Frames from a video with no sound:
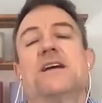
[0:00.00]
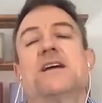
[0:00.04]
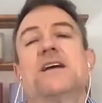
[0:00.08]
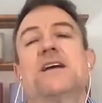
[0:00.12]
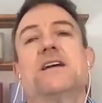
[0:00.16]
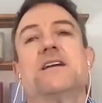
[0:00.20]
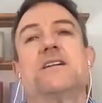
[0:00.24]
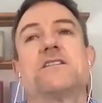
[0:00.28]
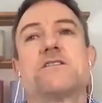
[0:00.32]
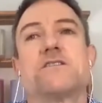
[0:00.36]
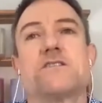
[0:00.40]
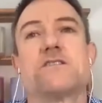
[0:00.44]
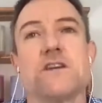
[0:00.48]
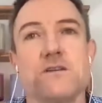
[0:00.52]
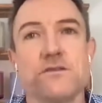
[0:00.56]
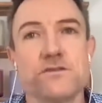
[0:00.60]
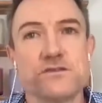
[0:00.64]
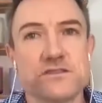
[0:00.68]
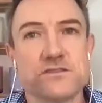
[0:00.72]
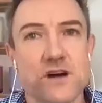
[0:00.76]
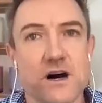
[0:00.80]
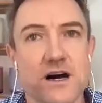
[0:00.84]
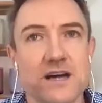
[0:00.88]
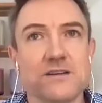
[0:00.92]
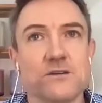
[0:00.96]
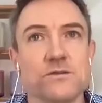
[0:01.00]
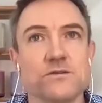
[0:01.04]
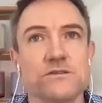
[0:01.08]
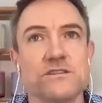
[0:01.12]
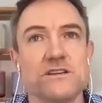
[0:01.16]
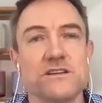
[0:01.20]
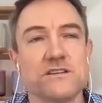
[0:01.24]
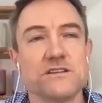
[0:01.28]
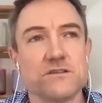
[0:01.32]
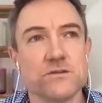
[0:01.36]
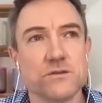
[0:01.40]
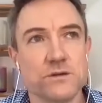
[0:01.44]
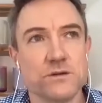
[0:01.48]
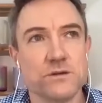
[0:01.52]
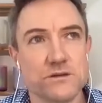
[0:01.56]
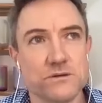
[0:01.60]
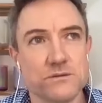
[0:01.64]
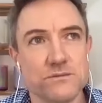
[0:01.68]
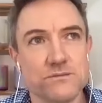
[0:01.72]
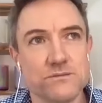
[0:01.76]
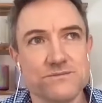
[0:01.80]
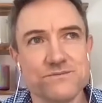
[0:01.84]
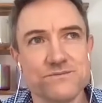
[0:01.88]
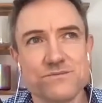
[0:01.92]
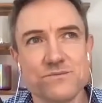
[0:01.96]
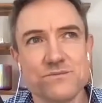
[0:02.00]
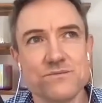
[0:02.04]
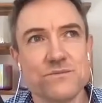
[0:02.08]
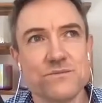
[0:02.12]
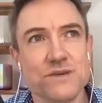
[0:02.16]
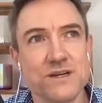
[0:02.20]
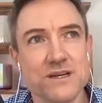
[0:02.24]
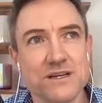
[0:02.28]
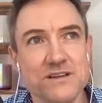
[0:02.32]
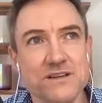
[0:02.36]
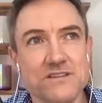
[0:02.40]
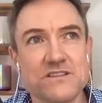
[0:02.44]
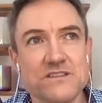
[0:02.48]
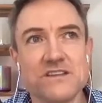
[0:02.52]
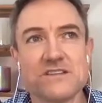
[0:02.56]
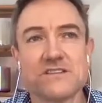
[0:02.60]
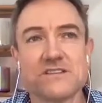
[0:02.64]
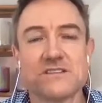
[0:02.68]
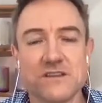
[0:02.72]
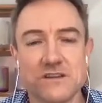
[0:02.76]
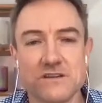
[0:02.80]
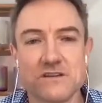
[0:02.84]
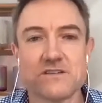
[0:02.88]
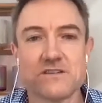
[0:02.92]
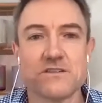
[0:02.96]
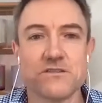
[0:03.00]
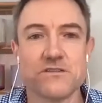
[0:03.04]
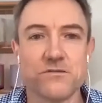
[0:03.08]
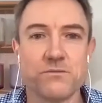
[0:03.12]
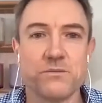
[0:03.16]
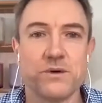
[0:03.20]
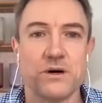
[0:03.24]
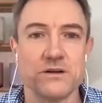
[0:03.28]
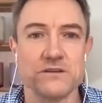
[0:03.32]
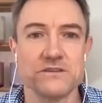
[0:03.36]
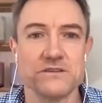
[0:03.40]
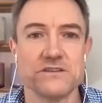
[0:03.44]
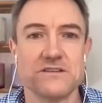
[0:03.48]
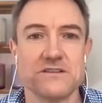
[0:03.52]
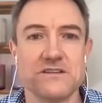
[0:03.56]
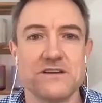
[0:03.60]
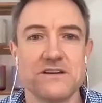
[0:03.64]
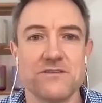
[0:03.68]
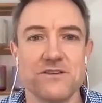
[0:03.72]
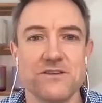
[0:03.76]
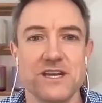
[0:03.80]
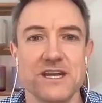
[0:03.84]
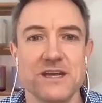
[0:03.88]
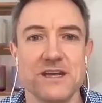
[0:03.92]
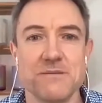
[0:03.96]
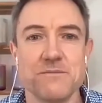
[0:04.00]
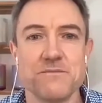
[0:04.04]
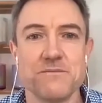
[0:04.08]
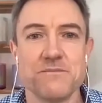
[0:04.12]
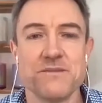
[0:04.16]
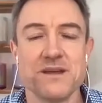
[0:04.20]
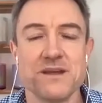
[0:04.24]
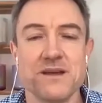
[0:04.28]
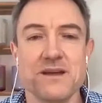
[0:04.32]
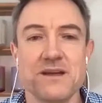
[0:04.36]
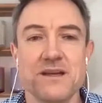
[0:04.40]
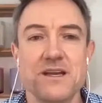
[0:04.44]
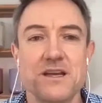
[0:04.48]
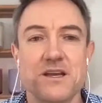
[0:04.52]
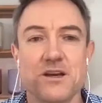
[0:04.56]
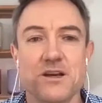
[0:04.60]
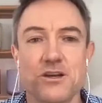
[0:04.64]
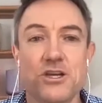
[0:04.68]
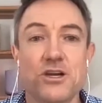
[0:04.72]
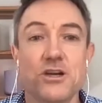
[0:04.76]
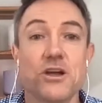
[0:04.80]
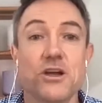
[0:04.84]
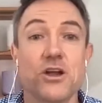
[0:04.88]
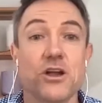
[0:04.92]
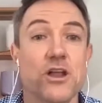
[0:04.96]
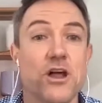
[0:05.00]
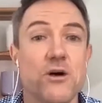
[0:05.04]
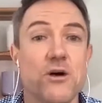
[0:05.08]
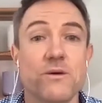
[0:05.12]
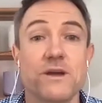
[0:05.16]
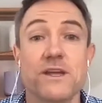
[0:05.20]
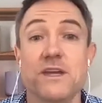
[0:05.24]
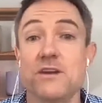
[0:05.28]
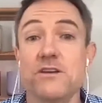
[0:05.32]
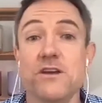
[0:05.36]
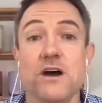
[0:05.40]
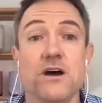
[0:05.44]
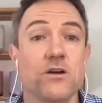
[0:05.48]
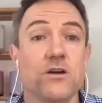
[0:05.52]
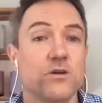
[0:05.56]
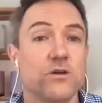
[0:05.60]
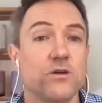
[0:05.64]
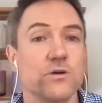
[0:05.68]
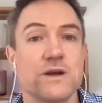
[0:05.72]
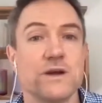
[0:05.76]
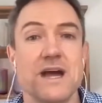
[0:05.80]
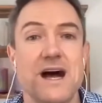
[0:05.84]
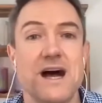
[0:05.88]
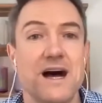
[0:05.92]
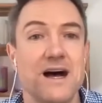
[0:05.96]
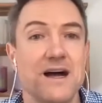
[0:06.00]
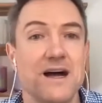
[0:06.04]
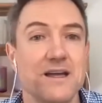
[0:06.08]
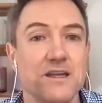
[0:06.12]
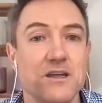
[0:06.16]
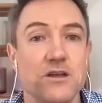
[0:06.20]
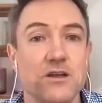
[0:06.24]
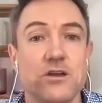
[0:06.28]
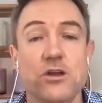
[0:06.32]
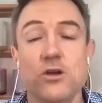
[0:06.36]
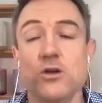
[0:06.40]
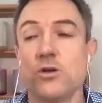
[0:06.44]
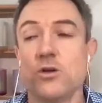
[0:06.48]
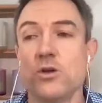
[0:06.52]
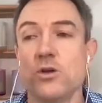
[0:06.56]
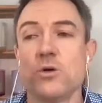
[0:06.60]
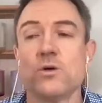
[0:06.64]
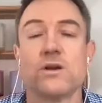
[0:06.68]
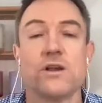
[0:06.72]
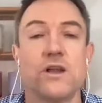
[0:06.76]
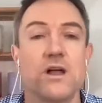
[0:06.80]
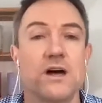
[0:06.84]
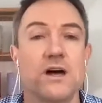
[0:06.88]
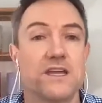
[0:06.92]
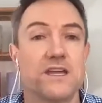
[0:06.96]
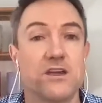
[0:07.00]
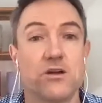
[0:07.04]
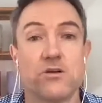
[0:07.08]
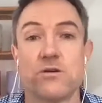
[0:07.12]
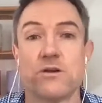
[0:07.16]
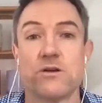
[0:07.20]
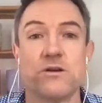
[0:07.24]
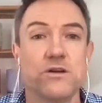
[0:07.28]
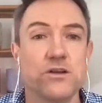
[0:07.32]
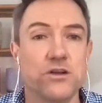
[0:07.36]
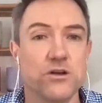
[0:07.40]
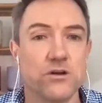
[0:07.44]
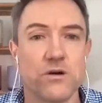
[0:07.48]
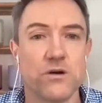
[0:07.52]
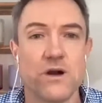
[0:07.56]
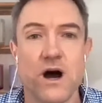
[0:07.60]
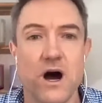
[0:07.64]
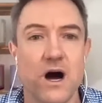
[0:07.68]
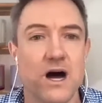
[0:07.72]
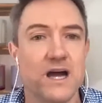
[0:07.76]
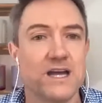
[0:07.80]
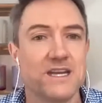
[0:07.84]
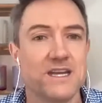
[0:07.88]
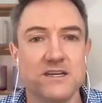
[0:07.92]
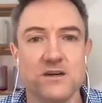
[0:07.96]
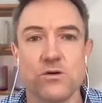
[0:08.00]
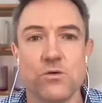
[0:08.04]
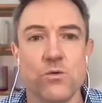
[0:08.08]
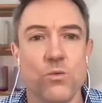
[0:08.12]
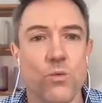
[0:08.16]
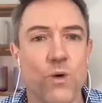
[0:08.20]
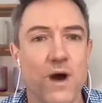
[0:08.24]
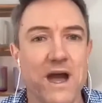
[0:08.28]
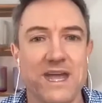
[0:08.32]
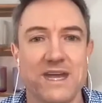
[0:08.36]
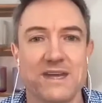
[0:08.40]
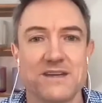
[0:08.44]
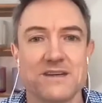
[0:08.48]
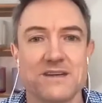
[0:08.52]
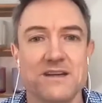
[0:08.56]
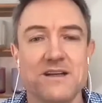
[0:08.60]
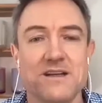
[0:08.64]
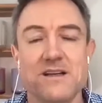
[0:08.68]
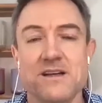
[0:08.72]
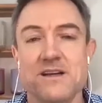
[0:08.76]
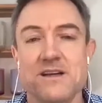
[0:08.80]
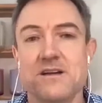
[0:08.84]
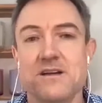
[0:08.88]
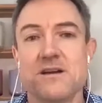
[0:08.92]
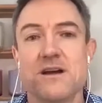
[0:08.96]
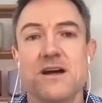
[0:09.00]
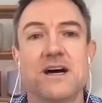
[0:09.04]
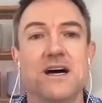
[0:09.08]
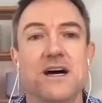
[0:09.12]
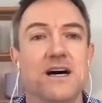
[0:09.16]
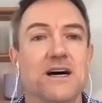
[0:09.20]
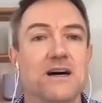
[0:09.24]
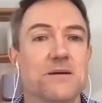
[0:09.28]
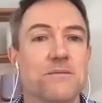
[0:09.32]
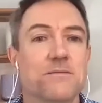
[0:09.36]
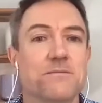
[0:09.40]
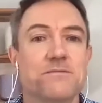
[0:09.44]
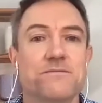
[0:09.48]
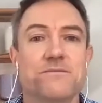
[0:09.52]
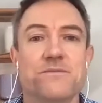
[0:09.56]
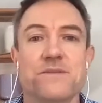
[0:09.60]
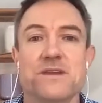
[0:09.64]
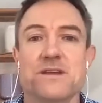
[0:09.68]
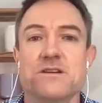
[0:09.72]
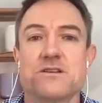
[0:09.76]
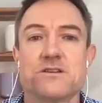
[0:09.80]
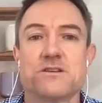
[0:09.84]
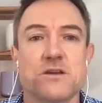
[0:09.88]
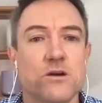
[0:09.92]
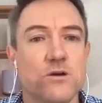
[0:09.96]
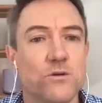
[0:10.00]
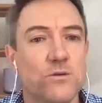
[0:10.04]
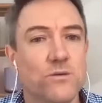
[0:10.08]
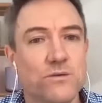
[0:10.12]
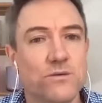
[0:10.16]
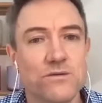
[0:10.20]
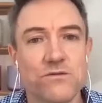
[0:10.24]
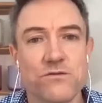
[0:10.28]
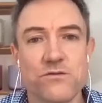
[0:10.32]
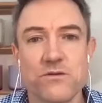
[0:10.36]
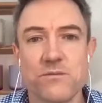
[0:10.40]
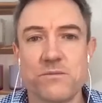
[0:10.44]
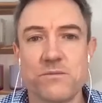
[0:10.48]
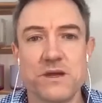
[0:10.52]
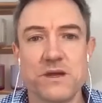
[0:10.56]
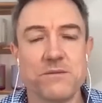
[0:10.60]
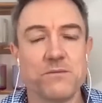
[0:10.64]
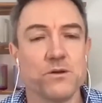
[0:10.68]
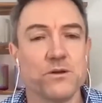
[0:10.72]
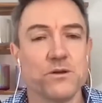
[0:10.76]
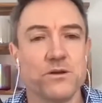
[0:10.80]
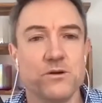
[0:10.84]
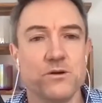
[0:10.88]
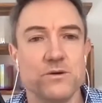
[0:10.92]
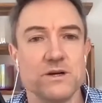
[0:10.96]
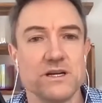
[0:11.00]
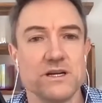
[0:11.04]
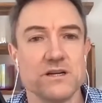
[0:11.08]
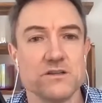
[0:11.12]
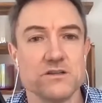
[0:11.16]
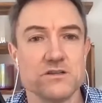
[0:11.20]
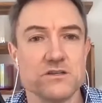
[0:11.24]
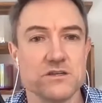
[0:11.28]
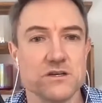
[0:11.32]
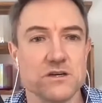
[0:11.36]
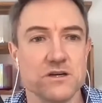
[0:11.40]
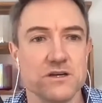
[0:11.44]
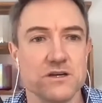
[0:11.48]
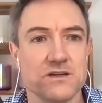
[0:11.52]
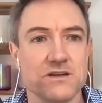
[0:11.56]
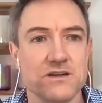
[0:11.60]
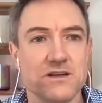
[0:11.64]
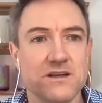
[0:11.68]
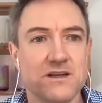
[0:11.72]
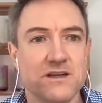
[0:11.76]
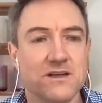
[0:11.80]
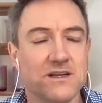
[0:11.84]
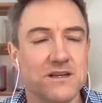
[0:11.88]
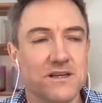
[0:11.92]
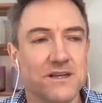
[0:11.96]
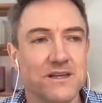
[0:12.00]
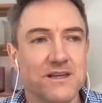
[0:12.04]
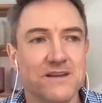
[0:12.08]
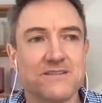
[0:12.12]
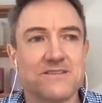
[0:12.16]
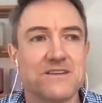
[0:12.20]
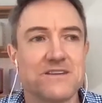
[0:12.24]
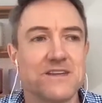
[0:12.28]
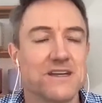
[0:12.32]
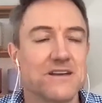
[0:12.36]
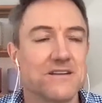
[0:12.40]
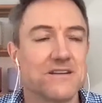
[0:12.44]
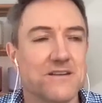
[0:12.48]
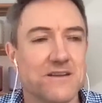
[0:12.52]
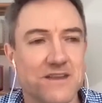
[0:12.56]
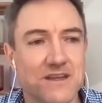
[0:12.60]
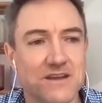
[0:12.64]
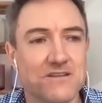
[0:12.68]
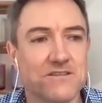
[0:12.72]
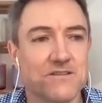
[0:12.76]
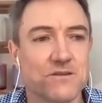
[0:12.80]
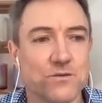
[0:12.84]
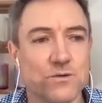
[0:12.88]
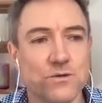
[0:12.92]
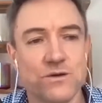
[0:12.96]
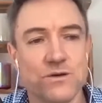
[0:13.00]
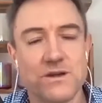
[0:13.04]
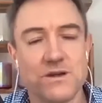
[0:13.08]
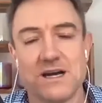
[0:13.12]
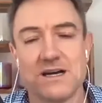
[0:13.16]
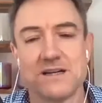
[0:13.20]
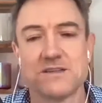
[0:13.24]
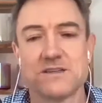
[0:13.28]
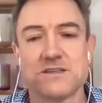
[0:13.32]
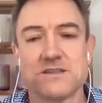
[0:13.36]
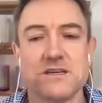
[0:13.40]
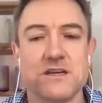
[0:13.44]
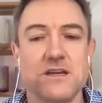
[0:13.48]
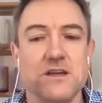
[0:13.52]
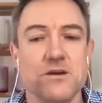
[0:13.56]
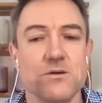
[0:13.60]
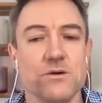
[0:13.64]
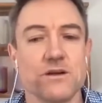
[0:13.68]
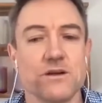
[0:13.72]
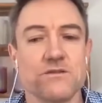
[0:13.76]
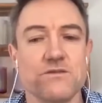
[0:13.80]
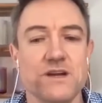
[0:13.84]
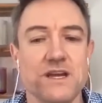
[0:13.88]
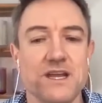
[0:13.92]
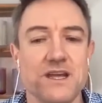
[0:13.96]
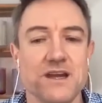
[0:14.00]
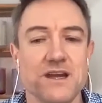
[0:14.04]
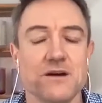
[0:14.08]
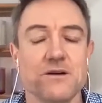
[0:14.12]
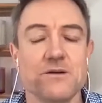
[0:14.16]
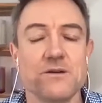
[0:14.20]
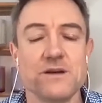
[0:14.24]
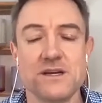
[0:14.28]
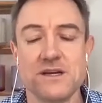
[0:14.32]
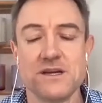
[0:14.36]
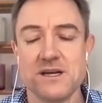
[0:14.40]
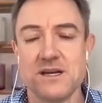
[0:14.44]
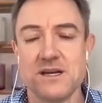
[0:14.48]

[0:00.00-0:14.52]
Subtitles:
it self-cycles into a existence of positivity. You're glowing. You don't look, you look like your ideal weight. So for people who are concerned listening to this, who can't see you on video,